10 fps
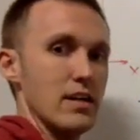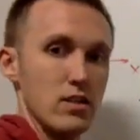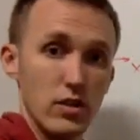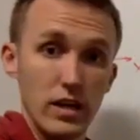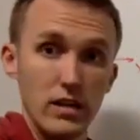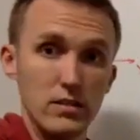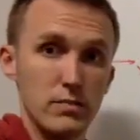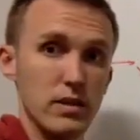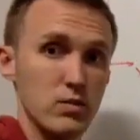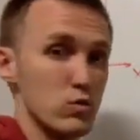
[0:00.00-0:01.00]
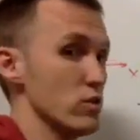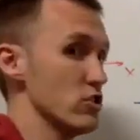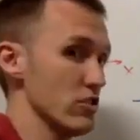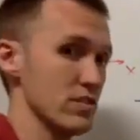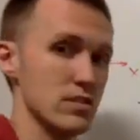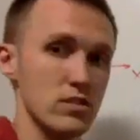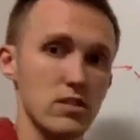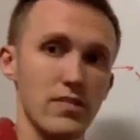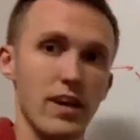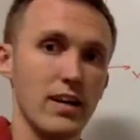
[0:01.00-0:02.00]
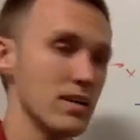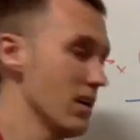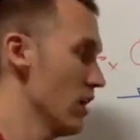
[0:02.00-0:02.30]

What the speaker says: In our case, because we're doing geophysical surveying,